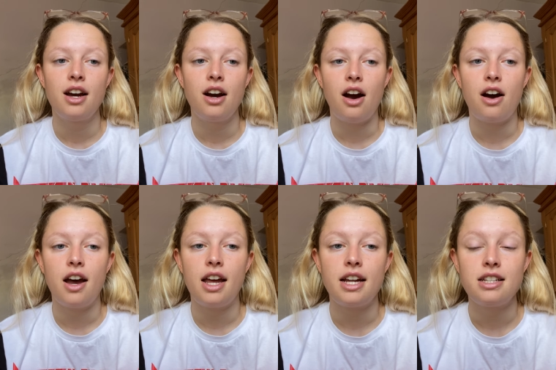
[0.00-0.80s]

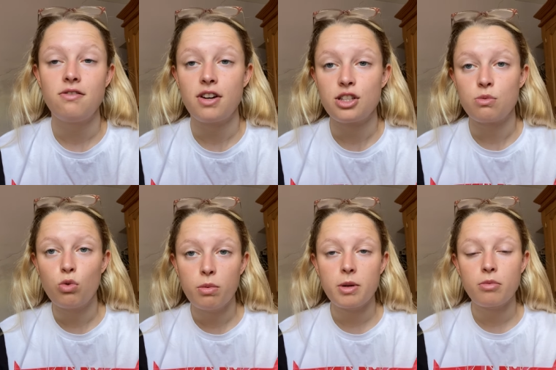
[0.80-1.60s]
I did find some
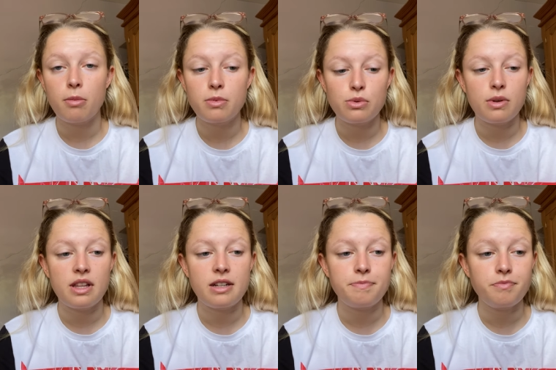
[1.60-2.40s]
warping problems with
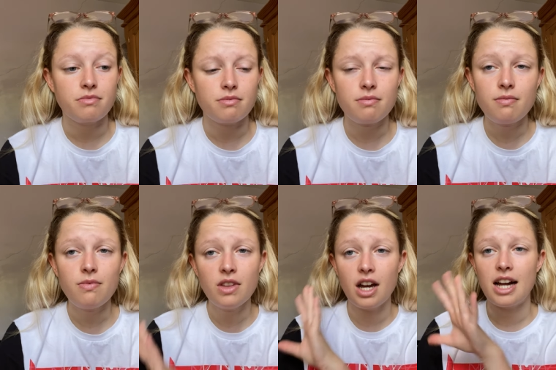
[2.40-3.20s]
it.
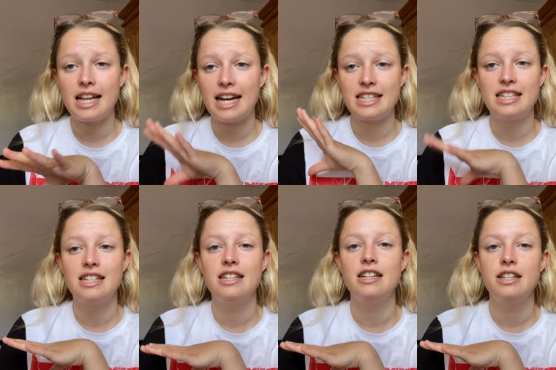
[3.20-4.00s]
I'll add
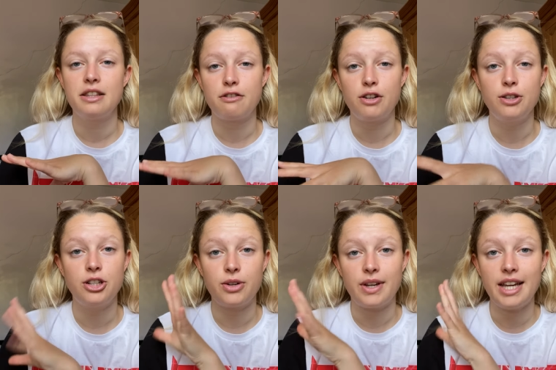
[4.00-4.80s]
in the
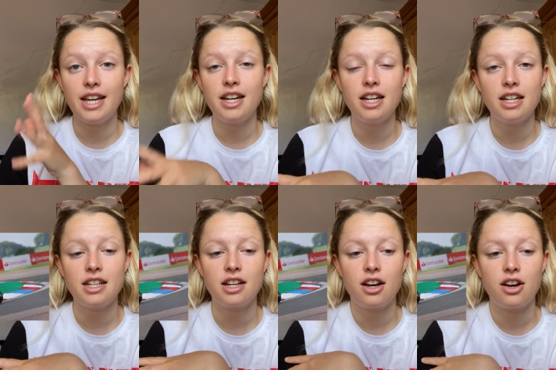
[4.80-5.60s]
photo here
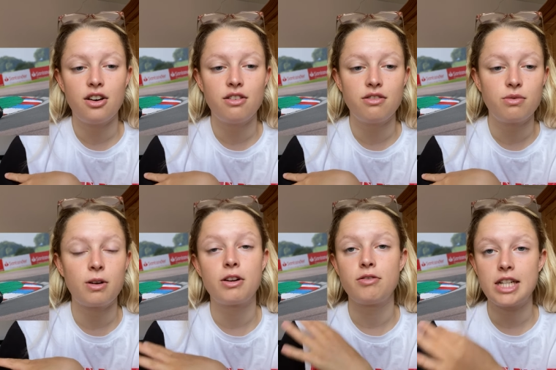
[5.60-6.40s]
of where
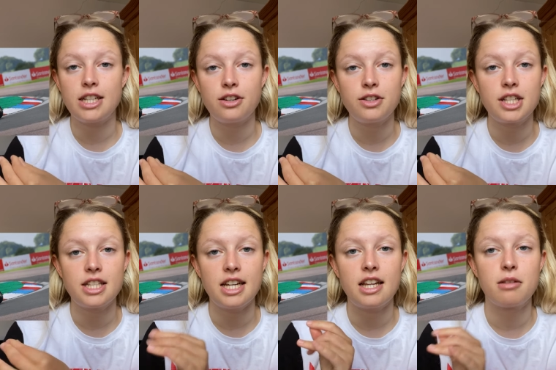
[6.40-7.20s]
I really noticed
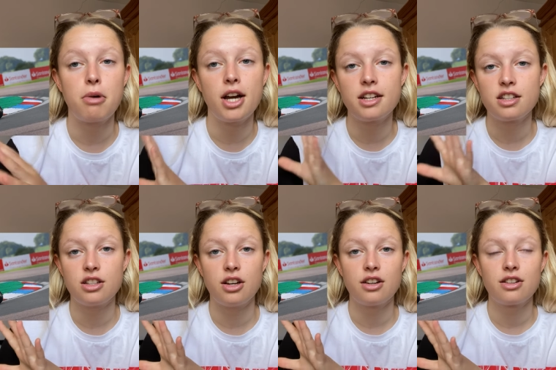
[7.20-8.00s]
it and the bike
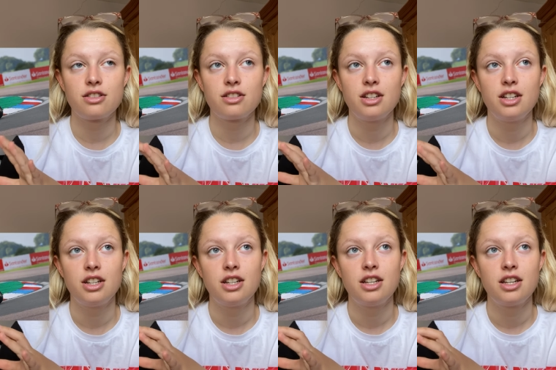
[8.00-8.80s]
looks
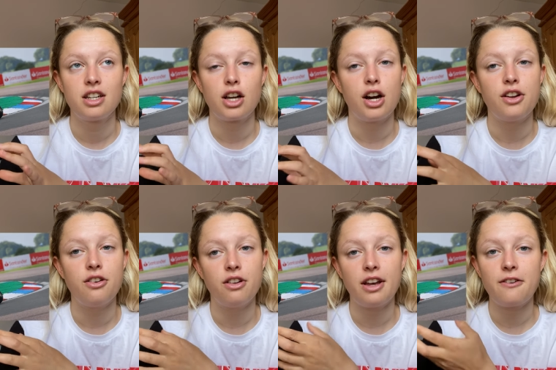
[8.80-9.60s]
kind of
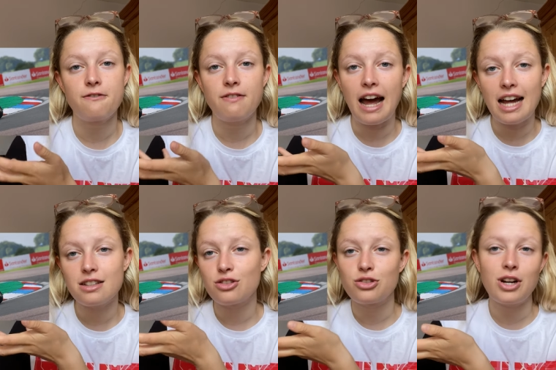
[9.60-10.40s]
like fat
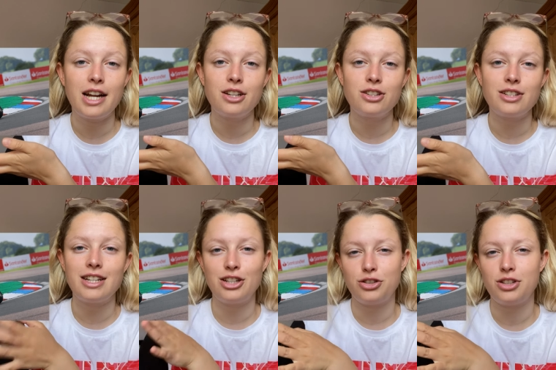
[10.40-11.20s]
and stretched
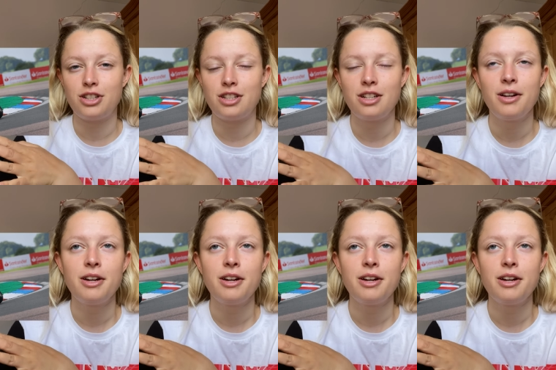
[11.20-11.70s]
and it shouldn't.